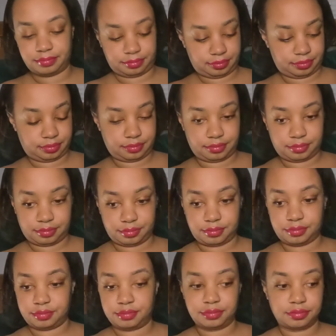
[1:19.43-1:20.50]

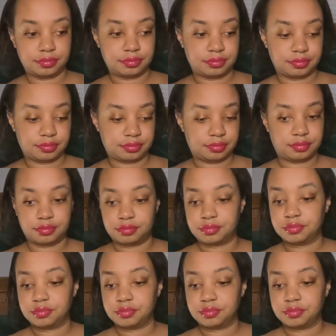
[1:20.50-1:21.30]
[no speech]